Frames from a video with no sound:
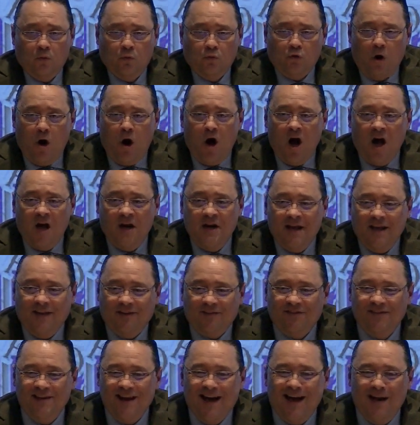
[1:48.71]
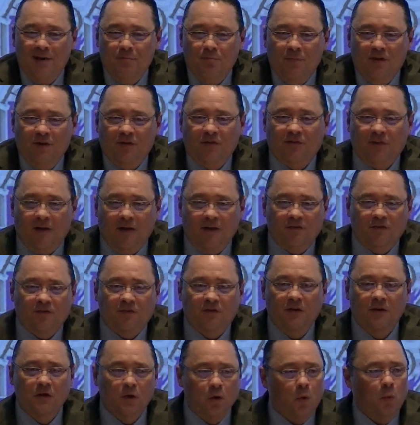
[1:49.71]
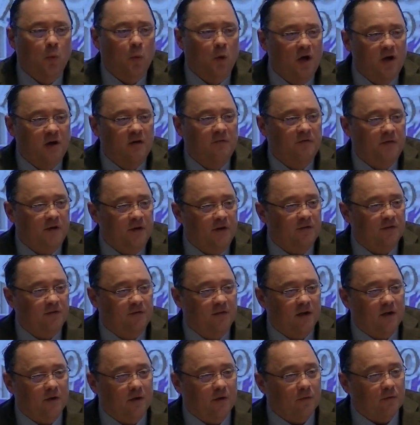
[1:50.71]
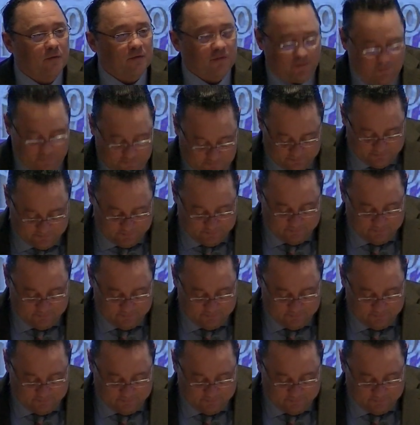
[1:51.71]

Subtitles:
Ron has not missed a single one of these dinners.